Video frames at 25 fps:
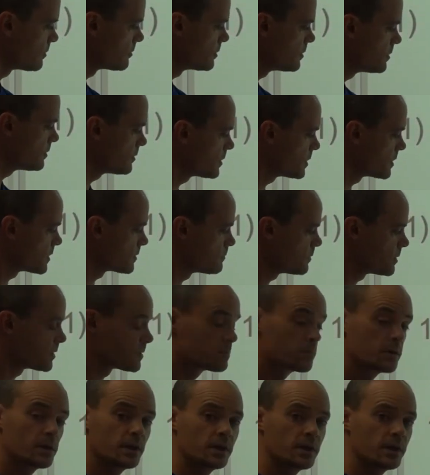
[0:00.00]
root, this must
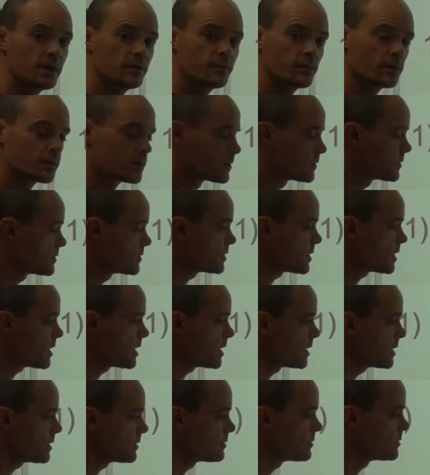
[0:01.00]
be an inverse
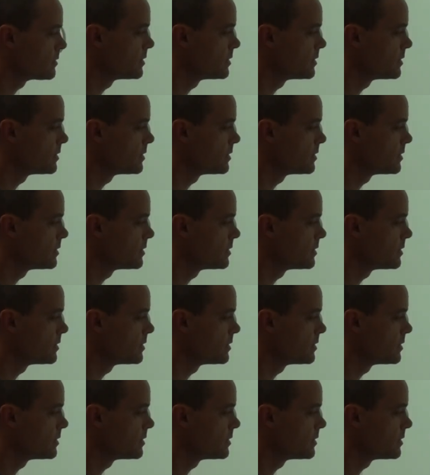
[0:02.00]
sine,